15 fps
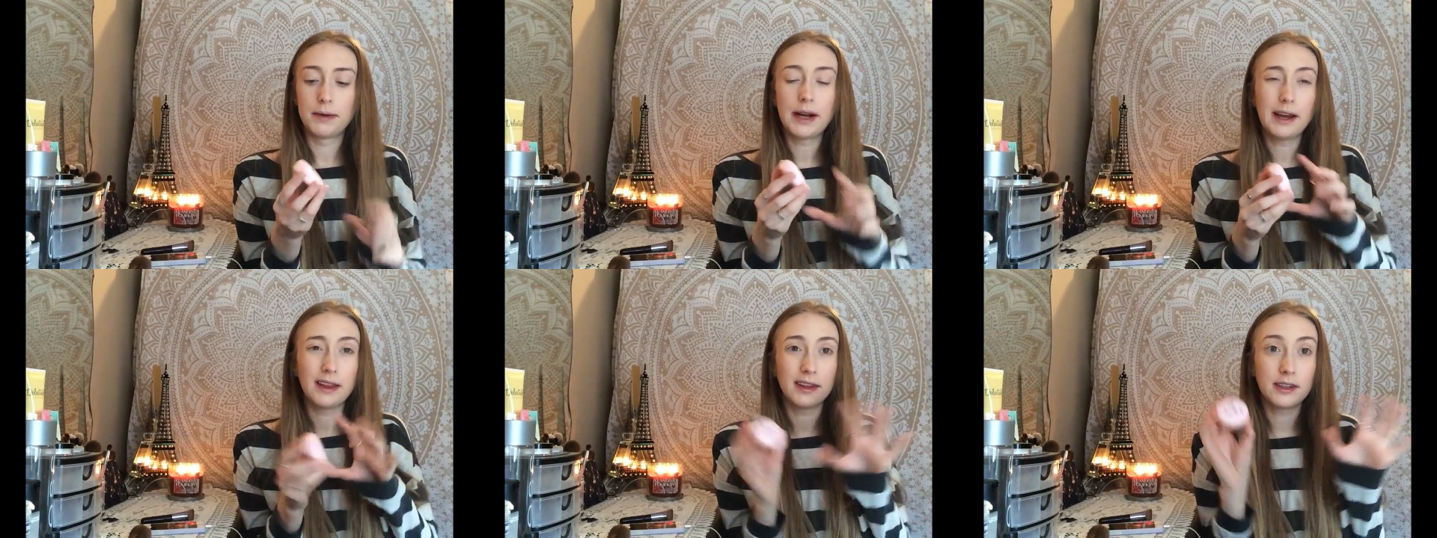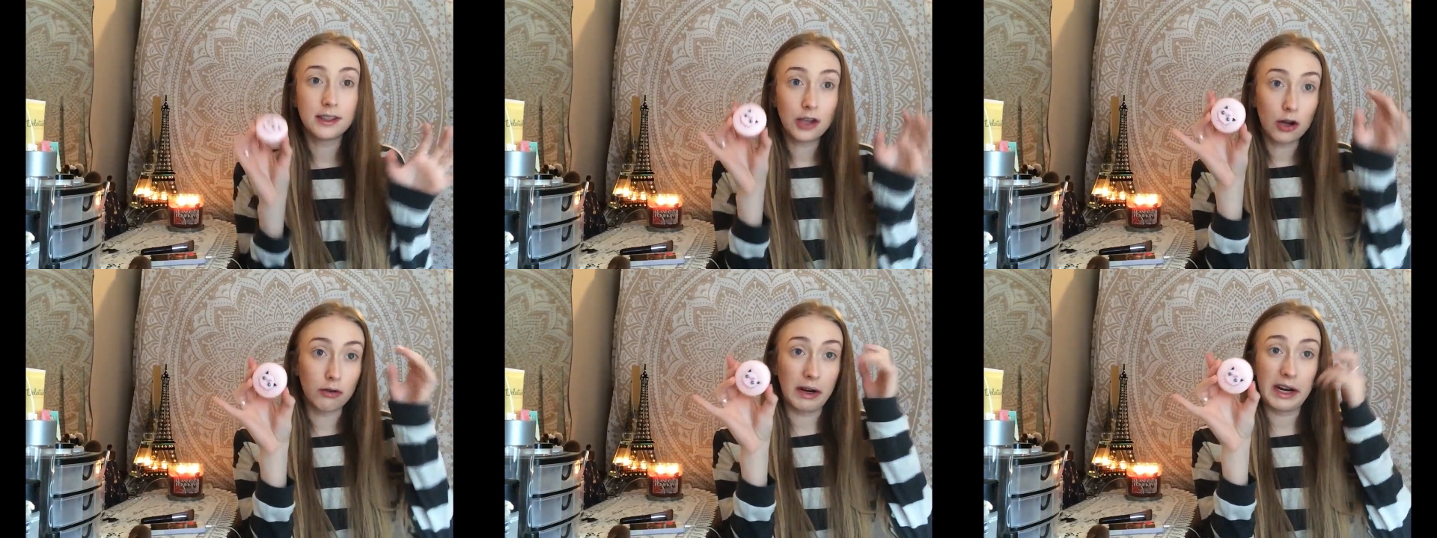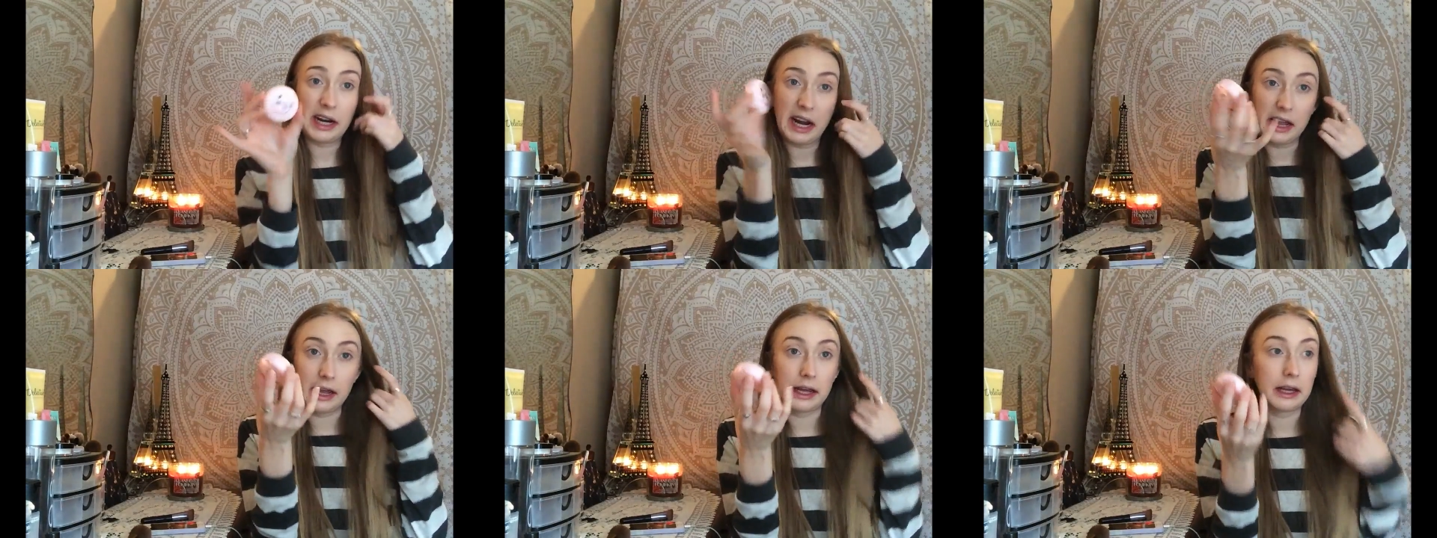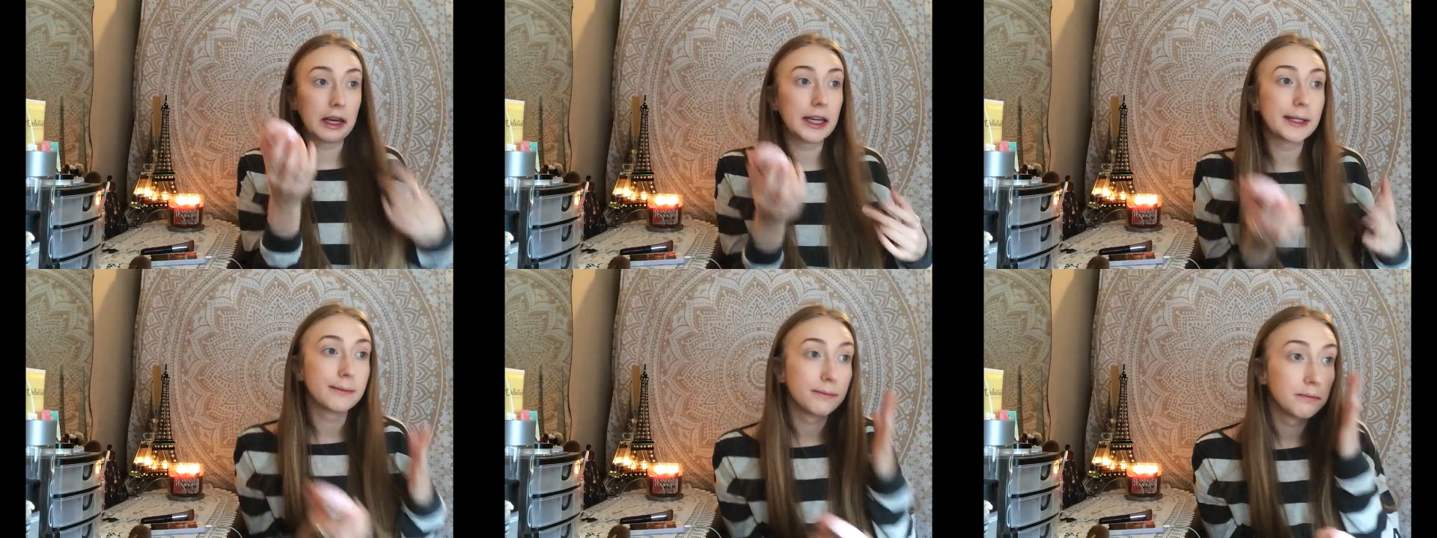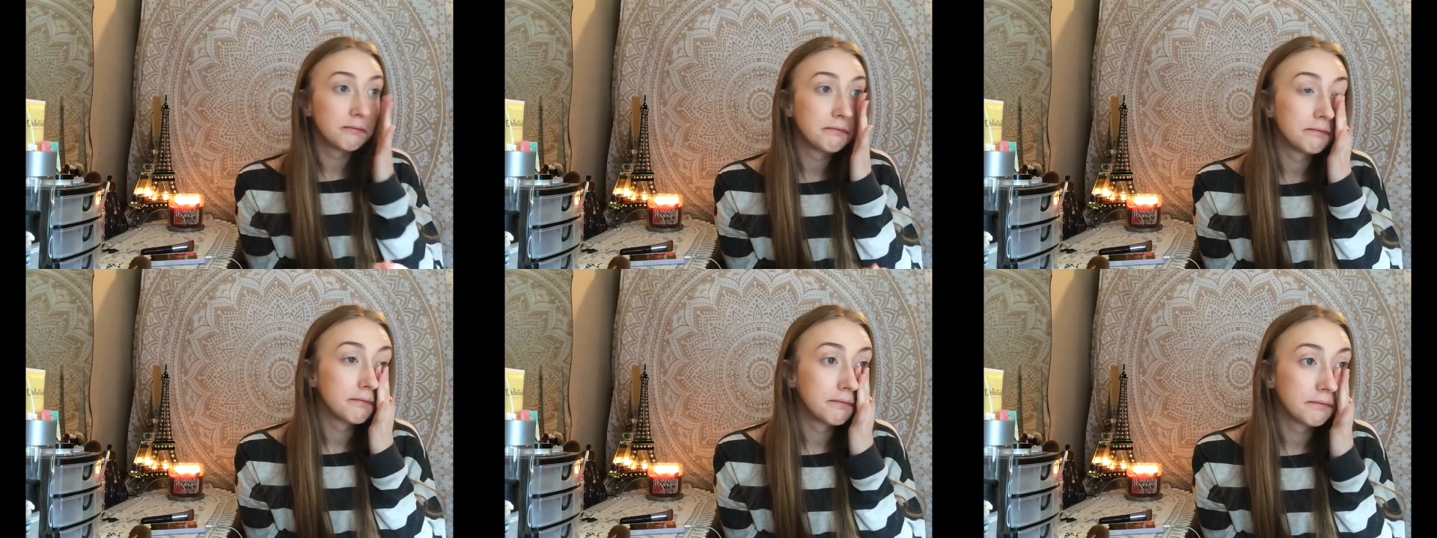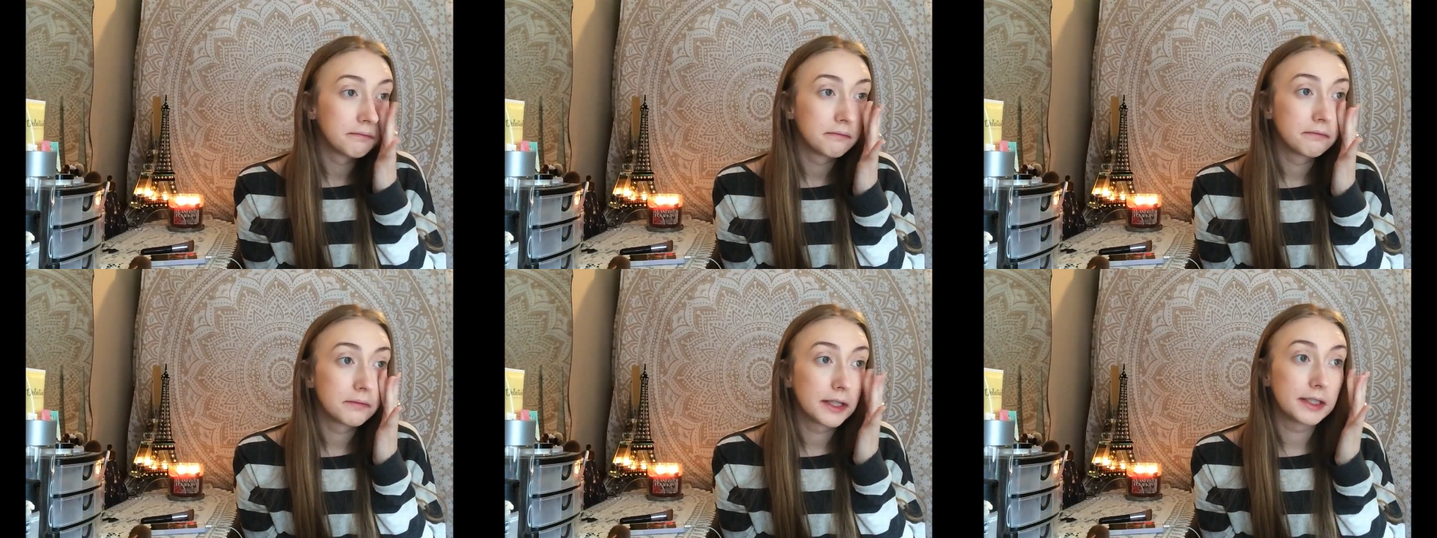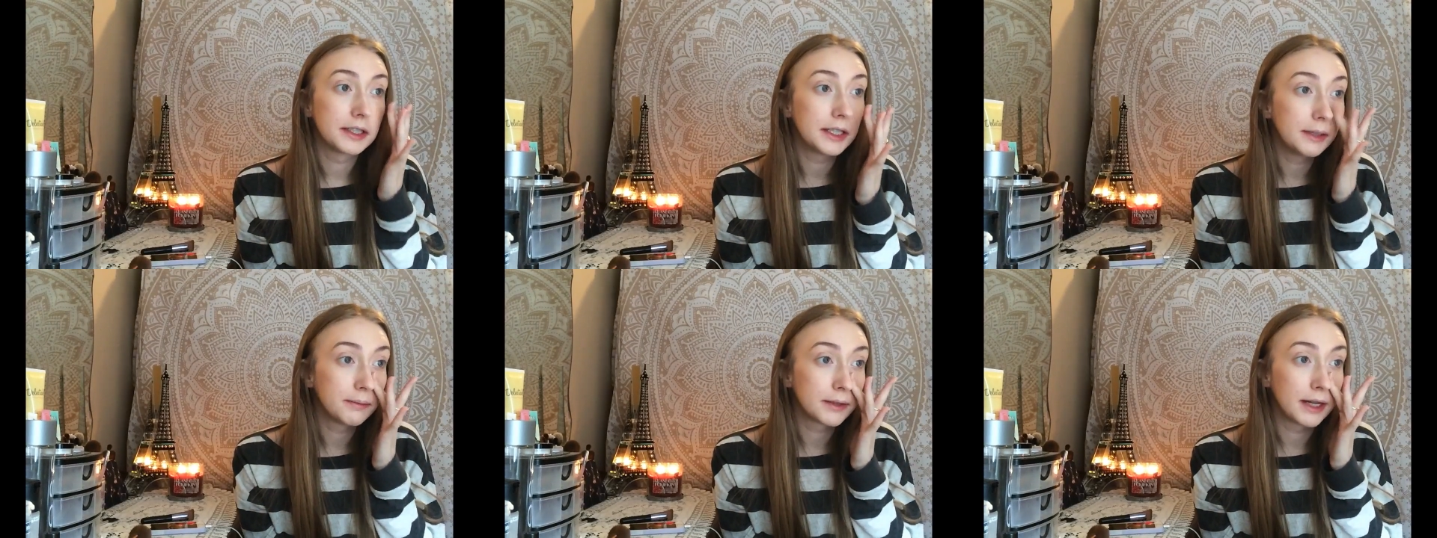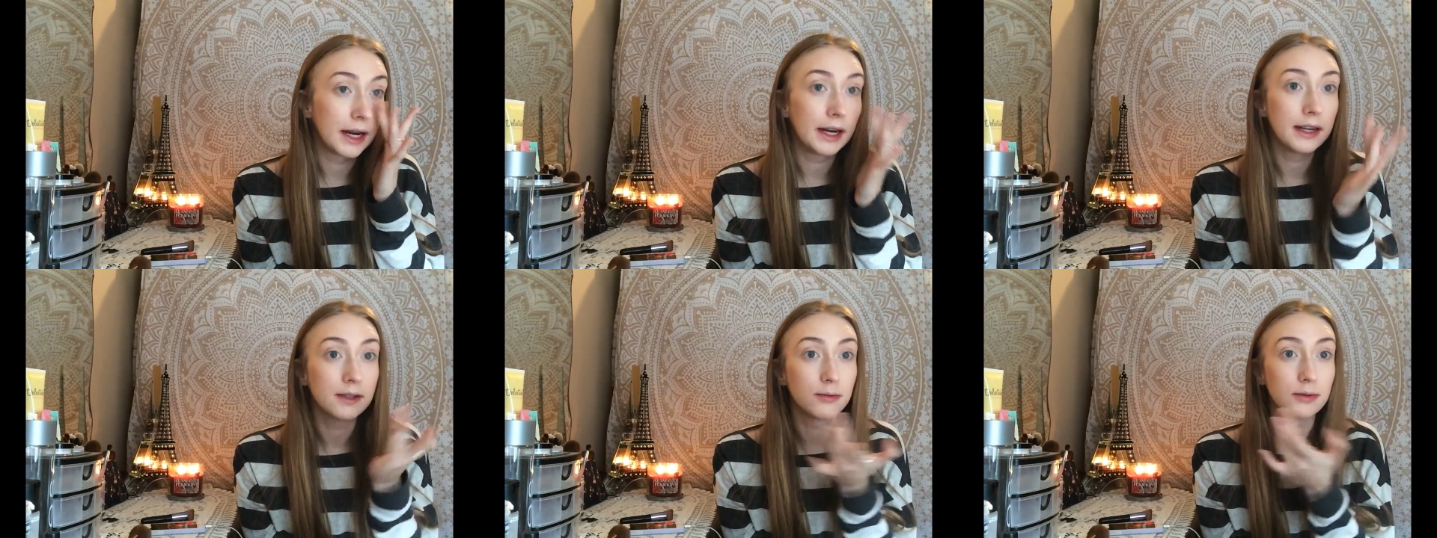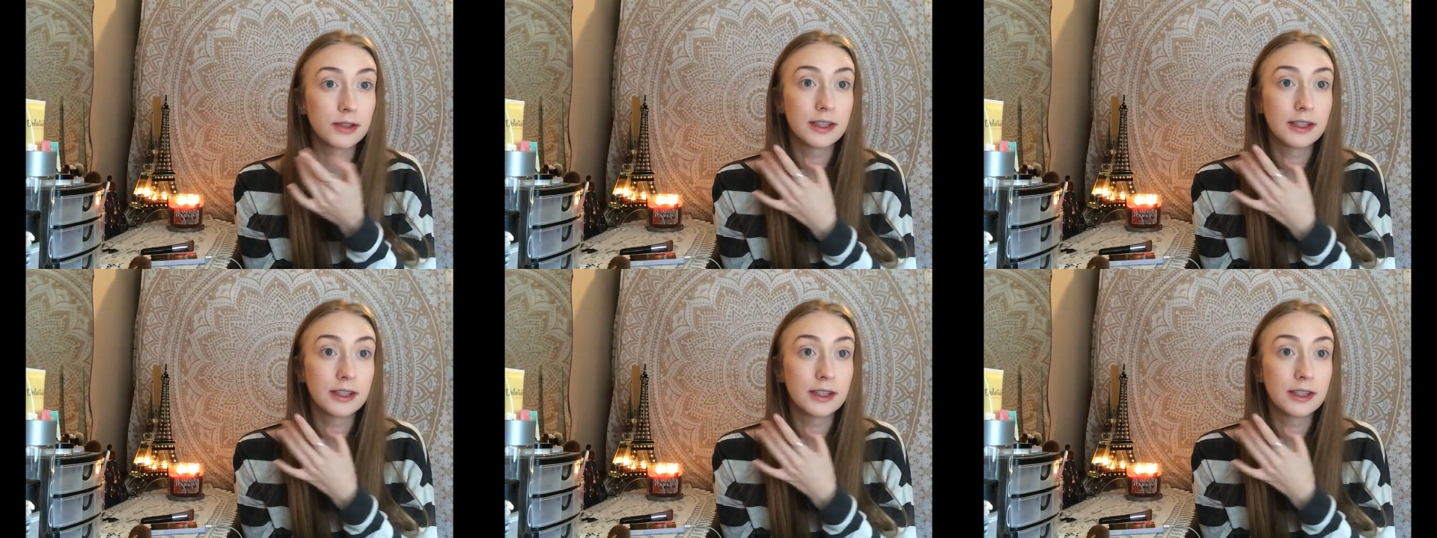But yeah, this is alright, I like it. It seems nice.